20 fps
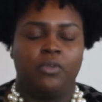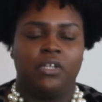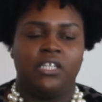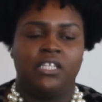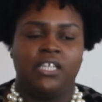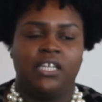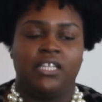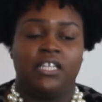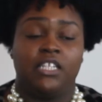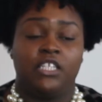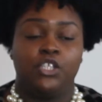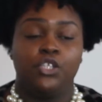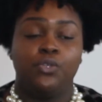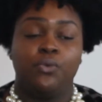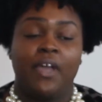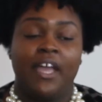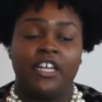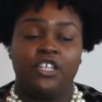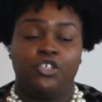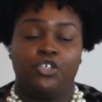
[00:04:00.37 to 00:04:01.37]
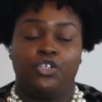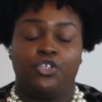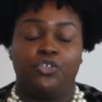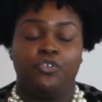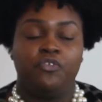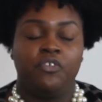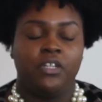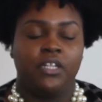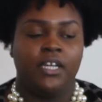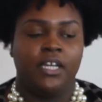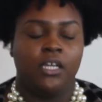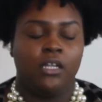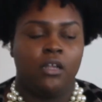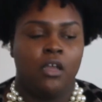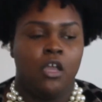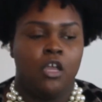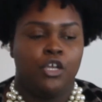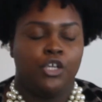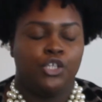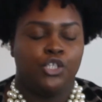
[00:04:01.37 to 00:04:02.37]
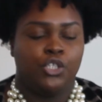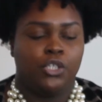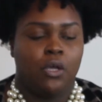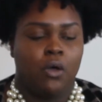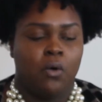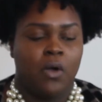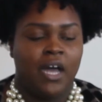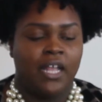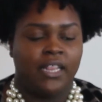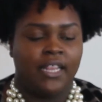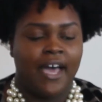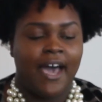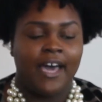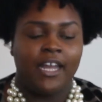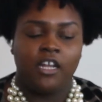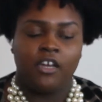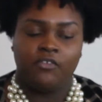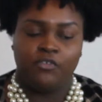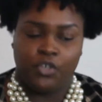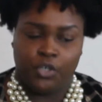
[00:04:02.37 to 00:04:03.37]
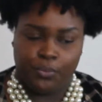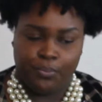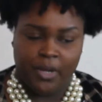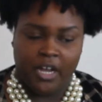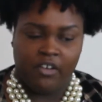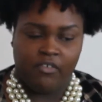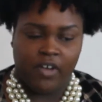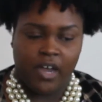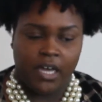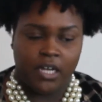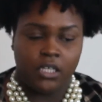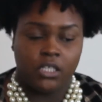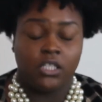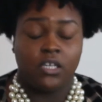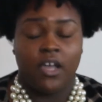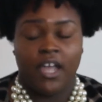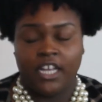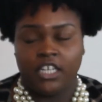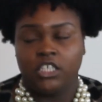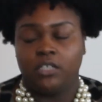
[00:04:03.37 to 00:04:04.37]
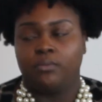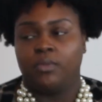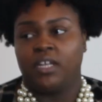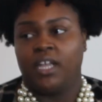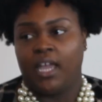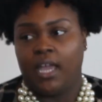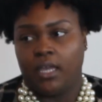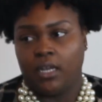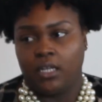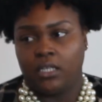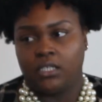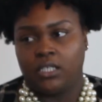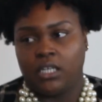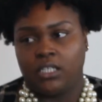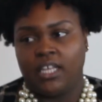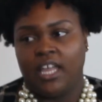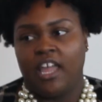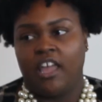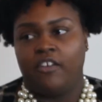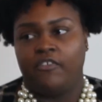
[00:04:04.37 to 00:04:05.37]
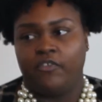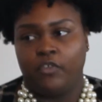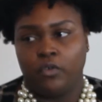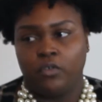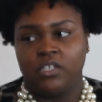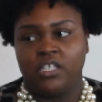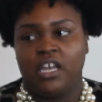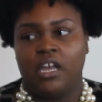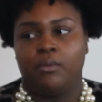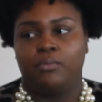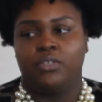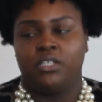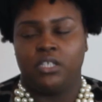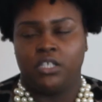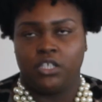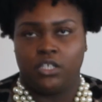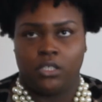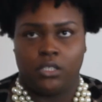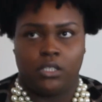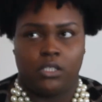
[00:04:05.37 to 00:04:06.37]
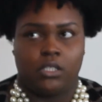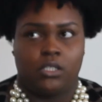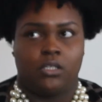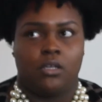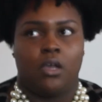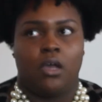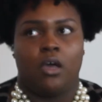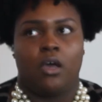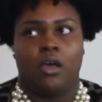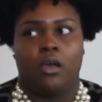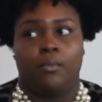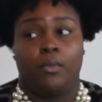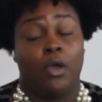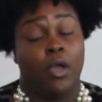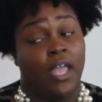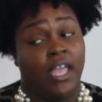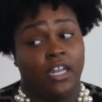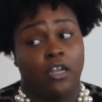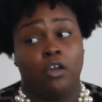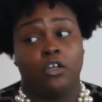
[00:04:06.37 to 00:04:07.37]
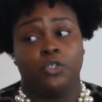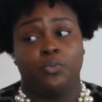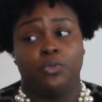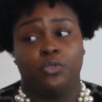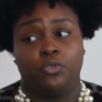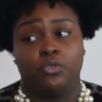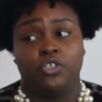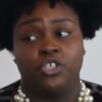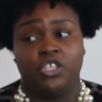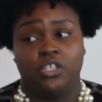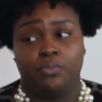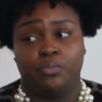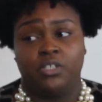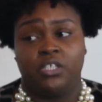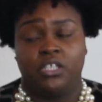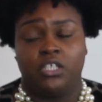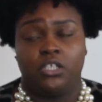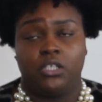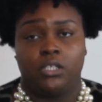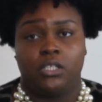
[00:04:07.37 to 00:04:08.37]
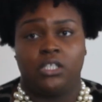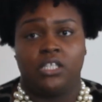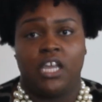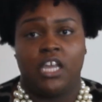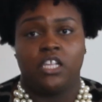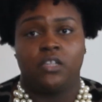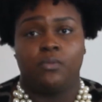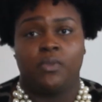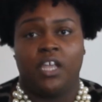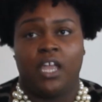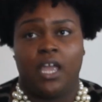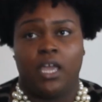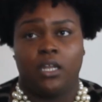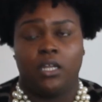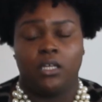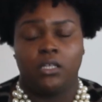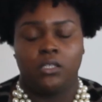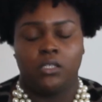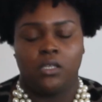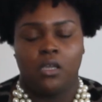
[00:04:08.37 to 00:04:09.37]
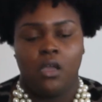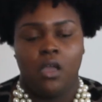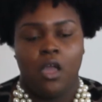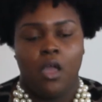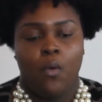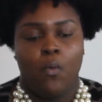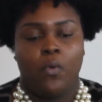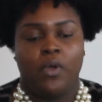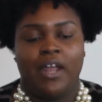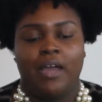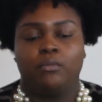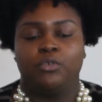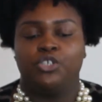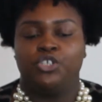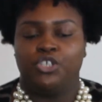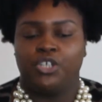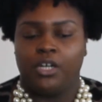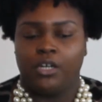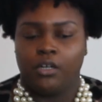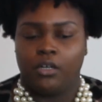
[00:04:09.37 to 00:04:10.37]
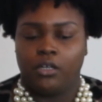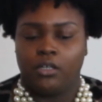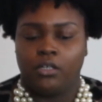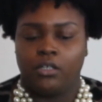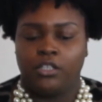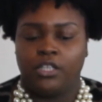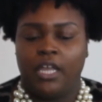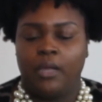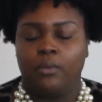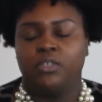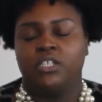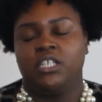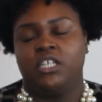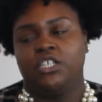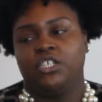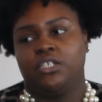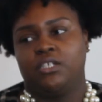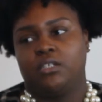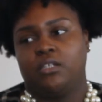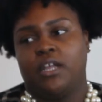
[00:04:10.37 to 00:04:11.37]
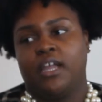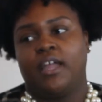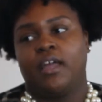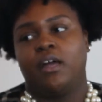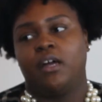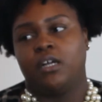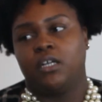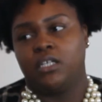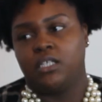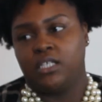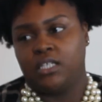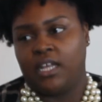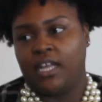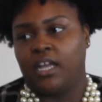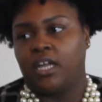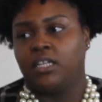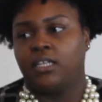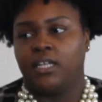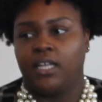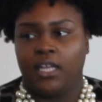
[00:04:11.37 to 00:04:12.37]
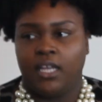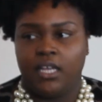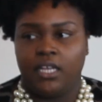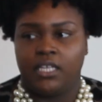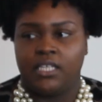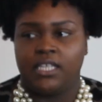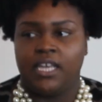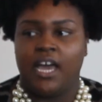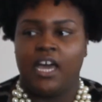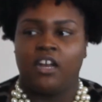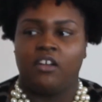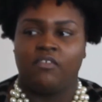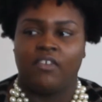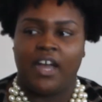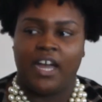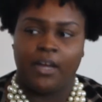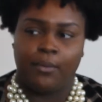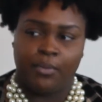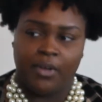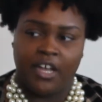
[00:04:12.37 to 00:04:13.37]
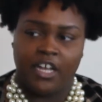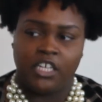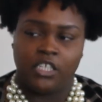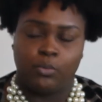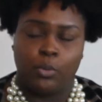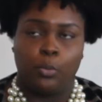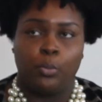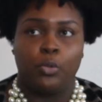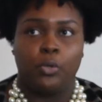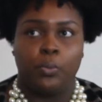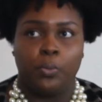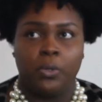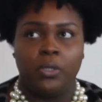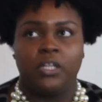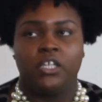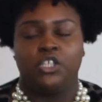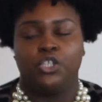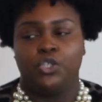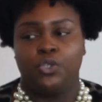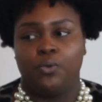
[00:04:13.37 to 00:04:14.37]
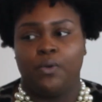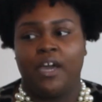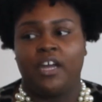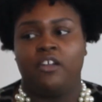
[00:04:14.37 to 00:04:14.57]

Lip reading: to see that the two actually do relate. So a lot of dirt bike riders are actually mechanics. Like they have full-time positions and entrepreneurship positions as mechanics. When I was younger, they were teaching us, other kids, how to ride bikes, but more importantly too, how